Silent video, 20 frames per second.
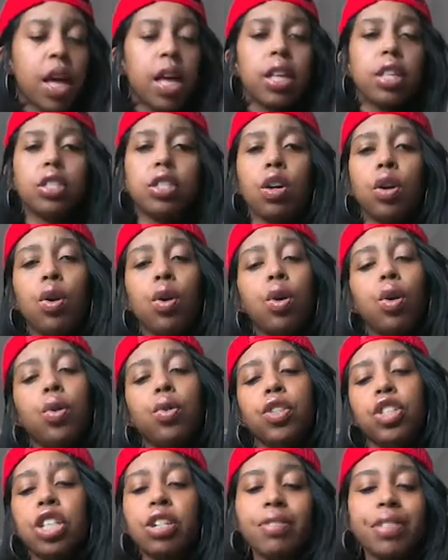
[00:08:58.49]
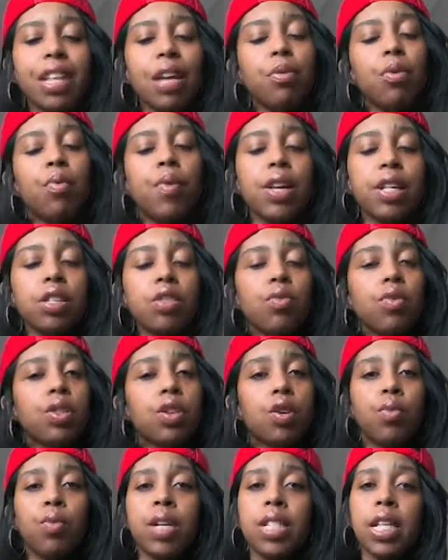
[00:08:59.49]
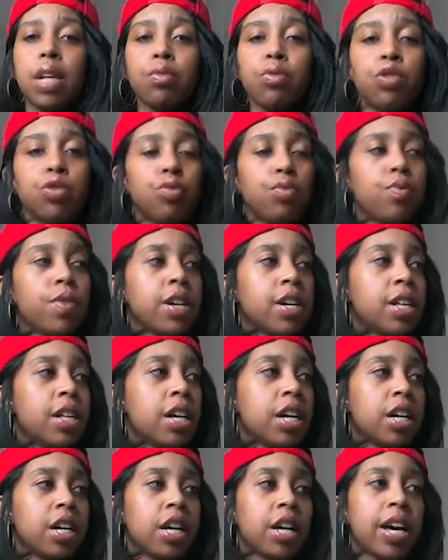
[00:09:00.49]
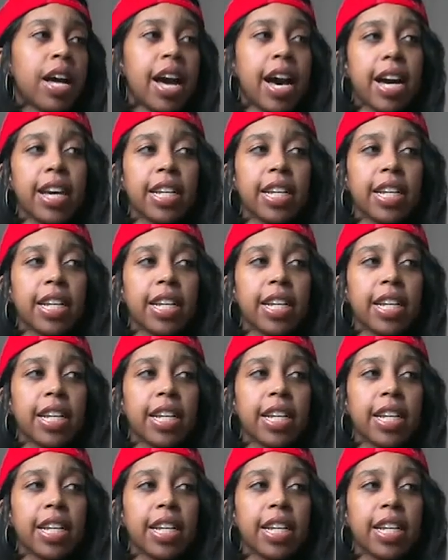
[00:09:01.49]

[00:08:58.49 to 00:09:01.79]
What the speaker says: So she was like, well, what's going on? What's up with you, Hottie?